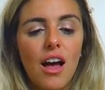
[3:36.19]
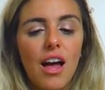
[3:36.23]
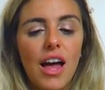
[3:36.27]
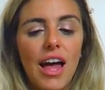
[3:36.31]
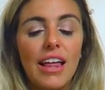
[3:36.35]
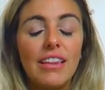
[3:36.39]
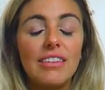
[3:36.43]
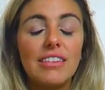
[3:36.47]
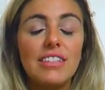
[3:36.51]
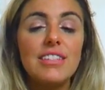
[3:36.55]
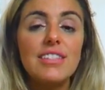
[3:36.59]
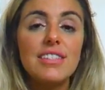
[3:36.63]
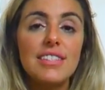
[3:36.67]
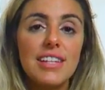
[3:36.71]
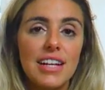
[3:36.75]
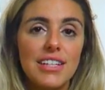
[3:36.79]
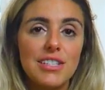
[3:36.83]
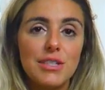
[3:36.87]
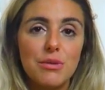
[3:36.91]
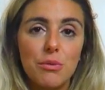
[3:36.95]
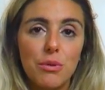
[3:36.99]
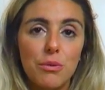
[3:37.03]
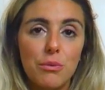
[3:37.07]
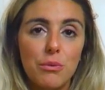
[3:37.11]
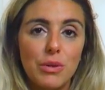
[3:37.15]
At least
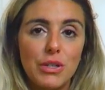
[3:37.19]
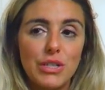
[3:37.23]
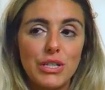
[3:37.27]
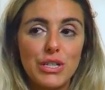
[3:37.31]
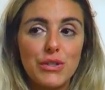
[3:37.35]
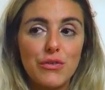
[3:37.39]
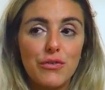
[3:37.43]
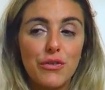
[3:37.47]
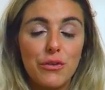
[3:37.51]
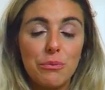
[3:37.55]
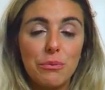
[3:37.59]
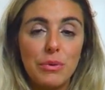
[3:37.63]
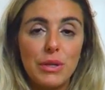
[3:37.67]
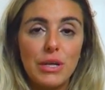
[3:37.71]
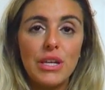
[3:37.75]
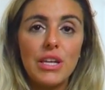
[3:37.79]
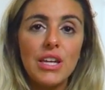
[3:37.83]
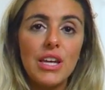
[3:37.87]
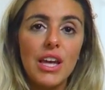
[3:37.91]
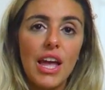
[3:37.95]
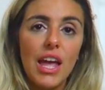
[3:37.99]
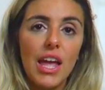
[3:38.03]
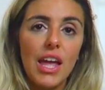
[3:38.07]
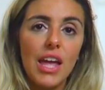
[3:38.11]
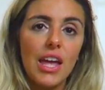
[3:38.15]
that's what works for
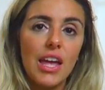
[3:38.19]
me.